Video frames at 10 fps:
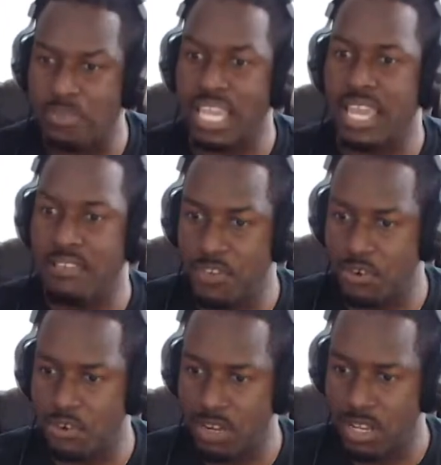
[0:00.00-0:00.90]

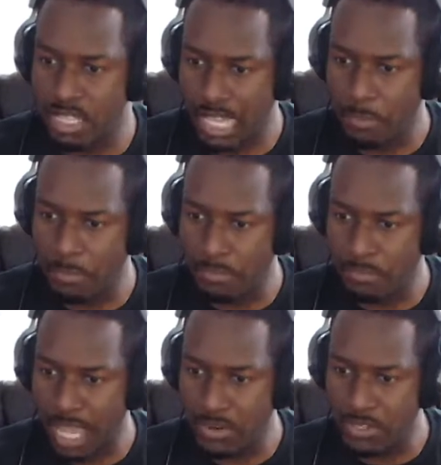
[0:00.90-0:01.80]
behavior type
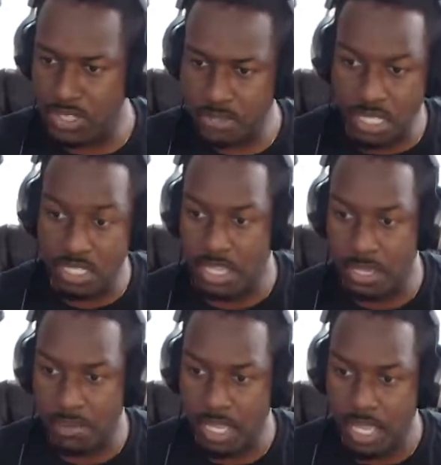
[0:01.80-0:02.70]
mannerisms into
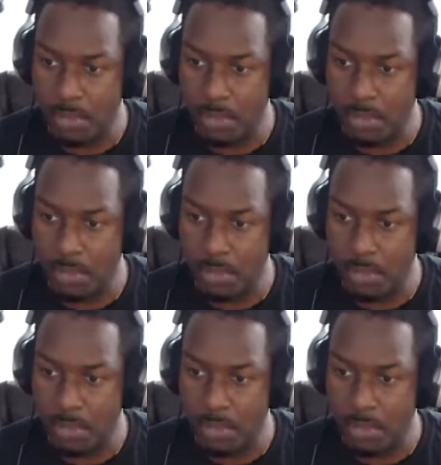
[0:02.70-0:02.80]
him,